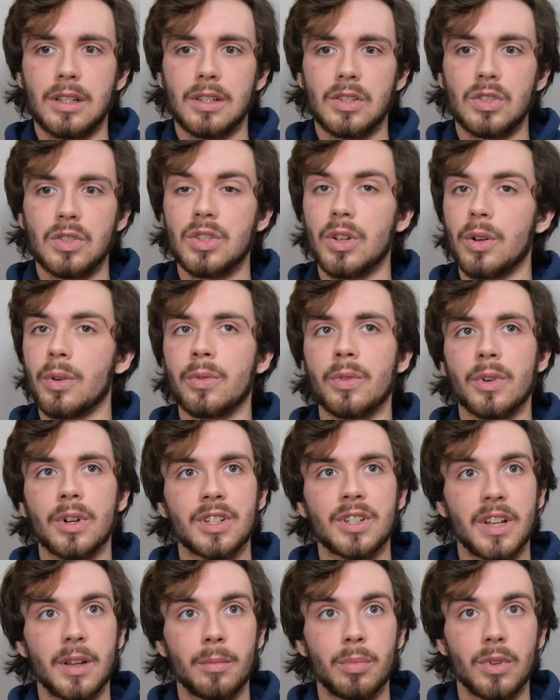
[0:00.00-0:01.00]
So for
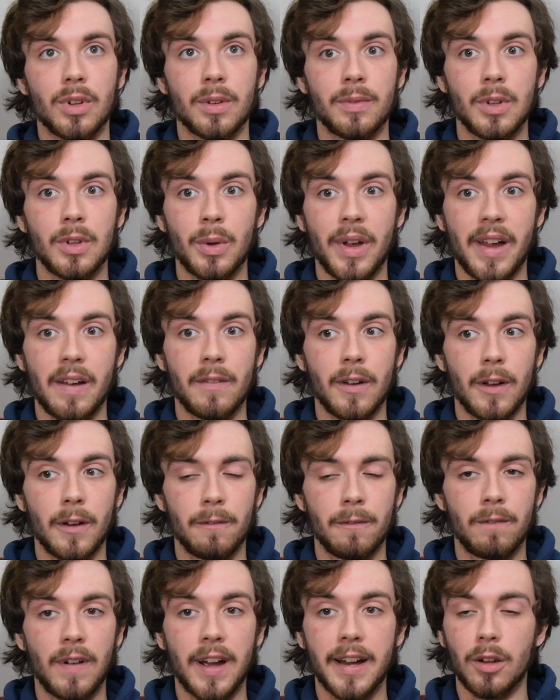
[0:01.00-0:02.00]
example, if you have
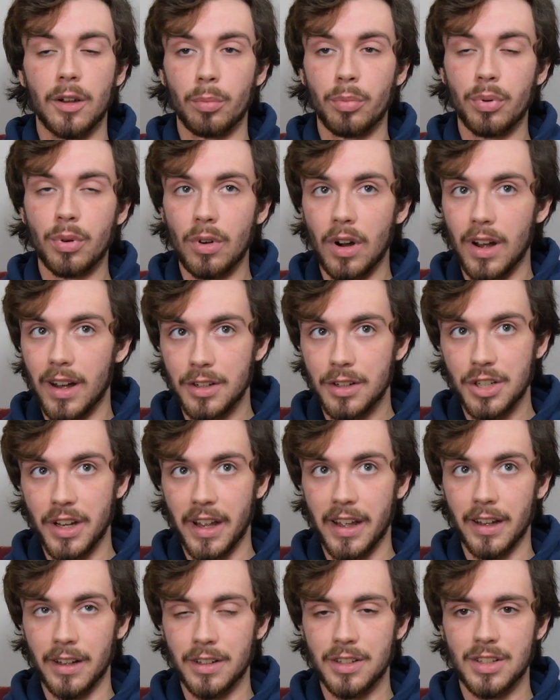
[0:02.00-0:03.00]
a final
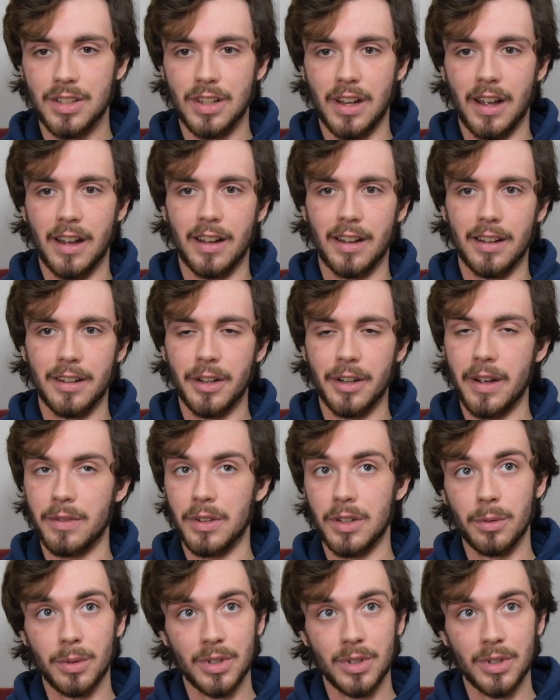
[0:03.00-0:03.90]
project, you have to do a